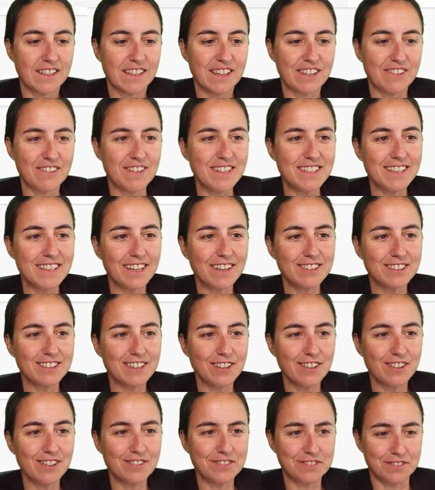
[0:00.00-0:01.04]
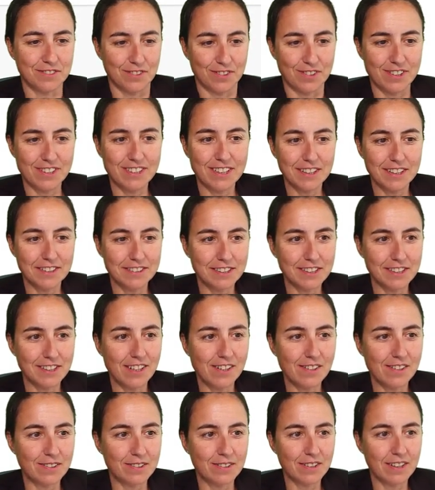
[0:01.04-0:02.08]
3 seconds ago, 4 seconds
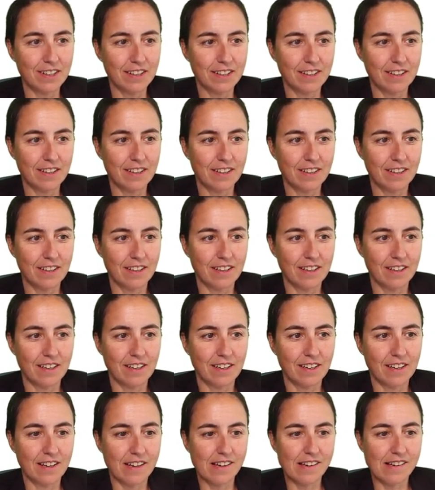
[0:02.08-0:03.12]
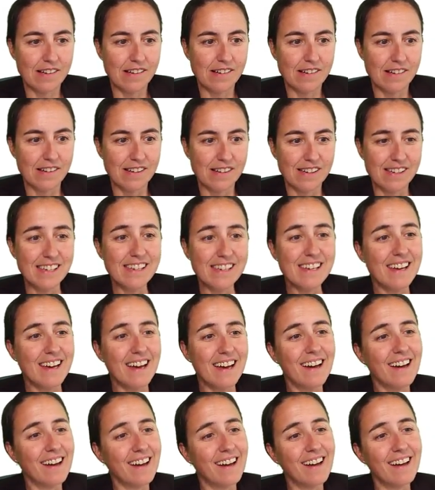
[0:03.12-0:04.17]
ago.
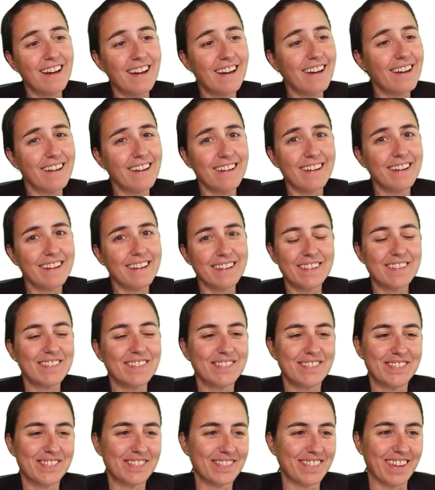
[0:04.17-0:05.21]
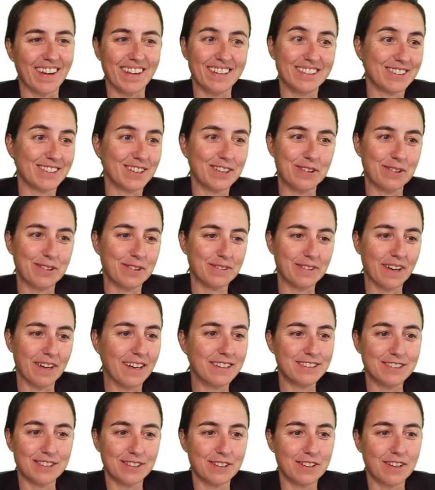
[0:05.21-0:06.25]
Yeah, that's so
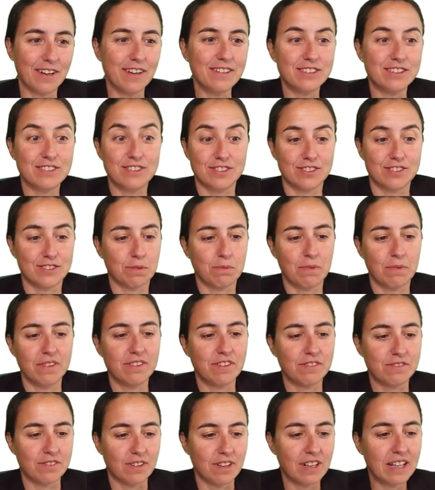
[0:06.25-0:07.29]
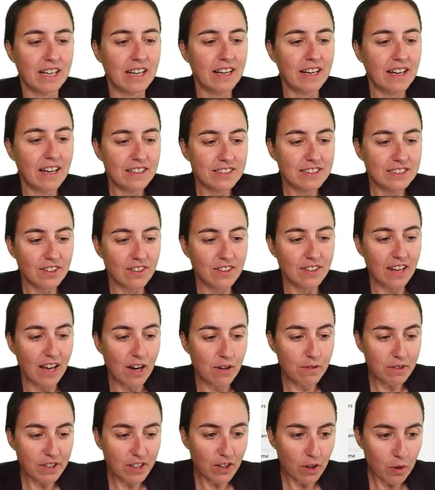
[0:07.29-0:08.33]
cool, it's just wonderful. So
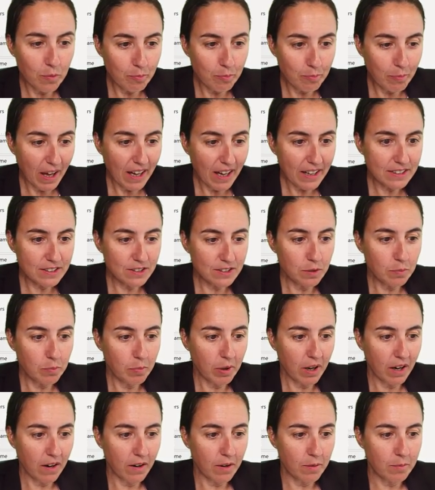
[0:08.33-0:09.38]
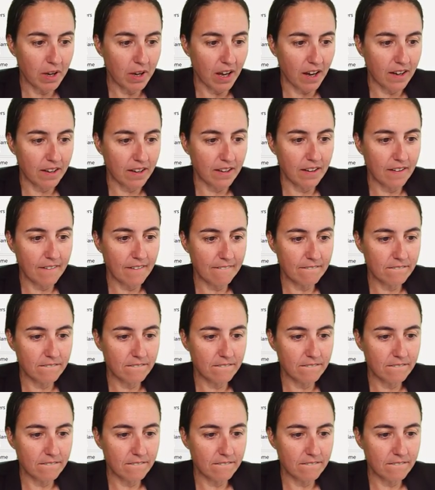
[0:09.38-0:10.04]
now we go back to Power BI